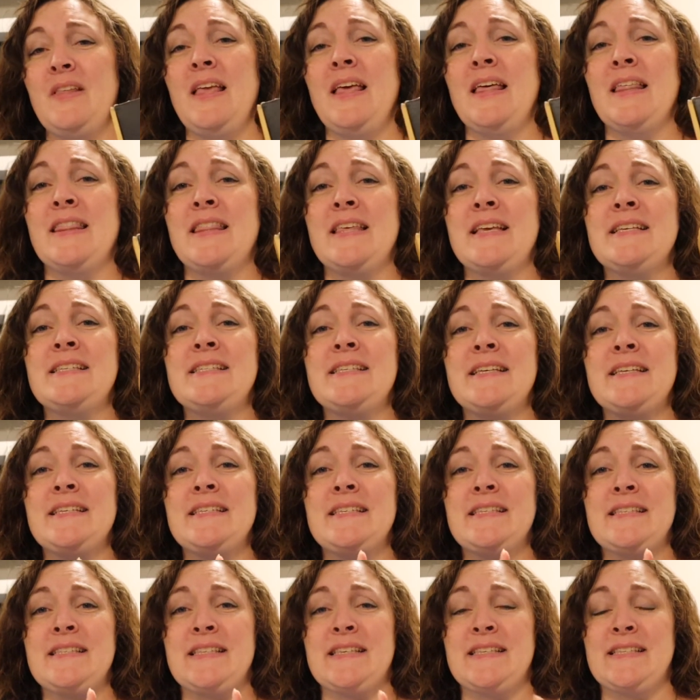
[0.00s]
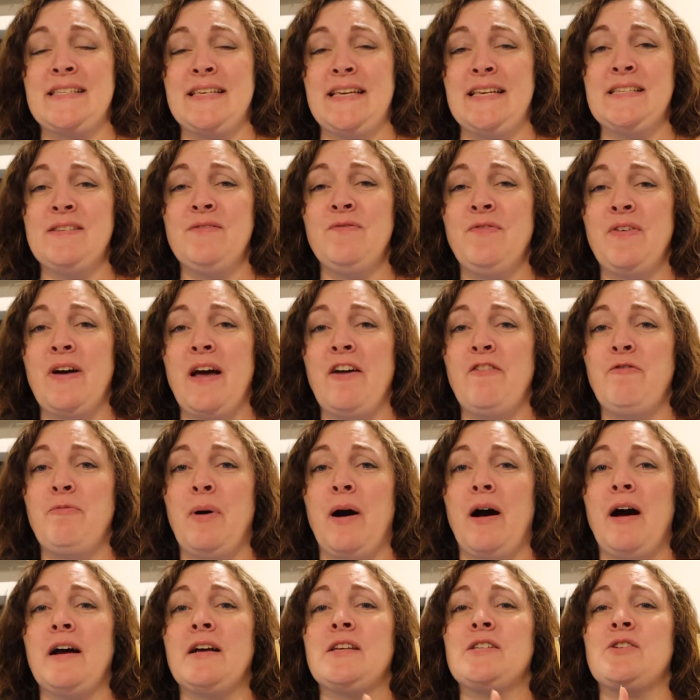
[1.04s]
This is the season 5
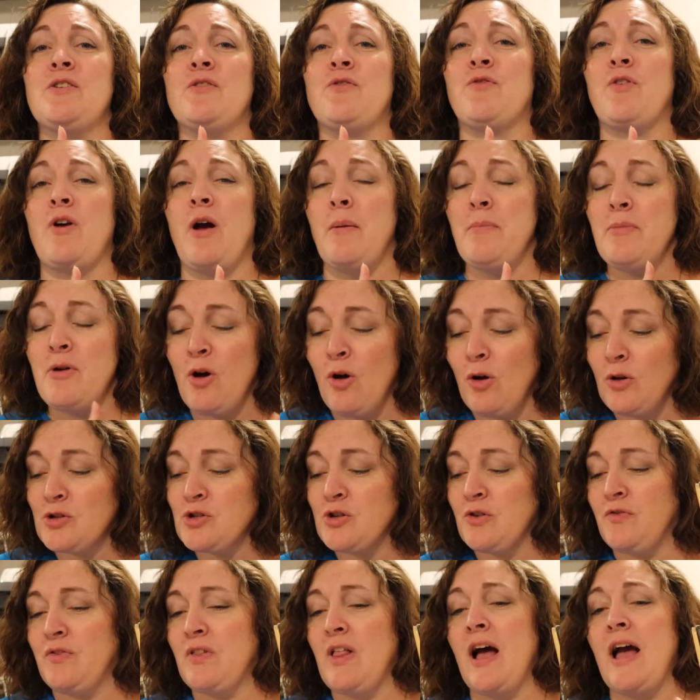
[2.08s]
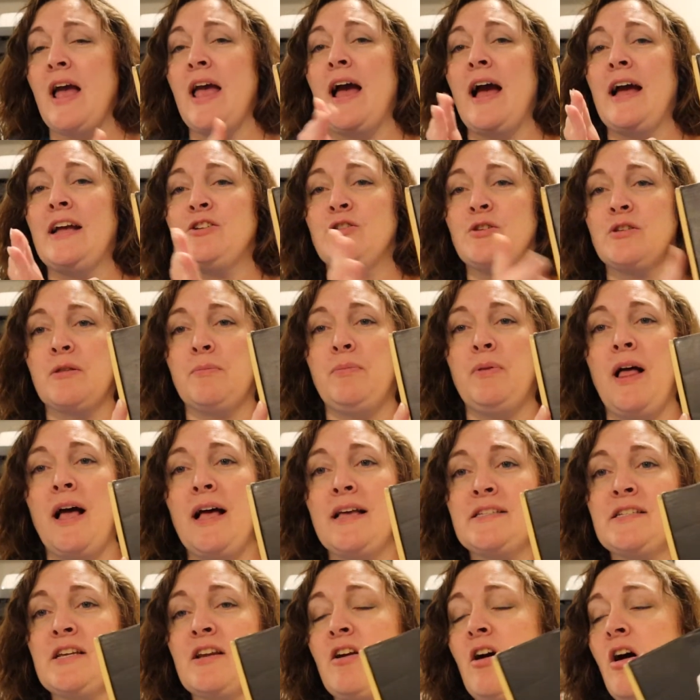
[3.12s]
box from CultureFly. I took the
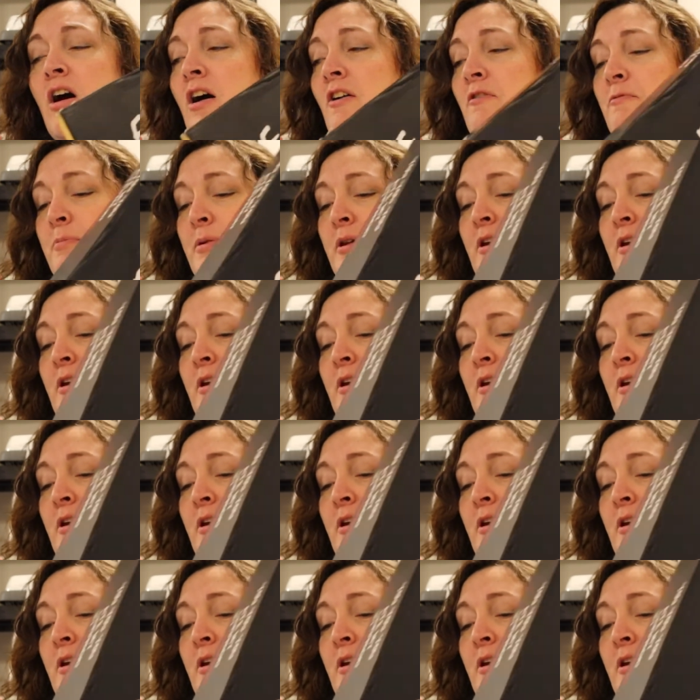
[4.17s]
plastic off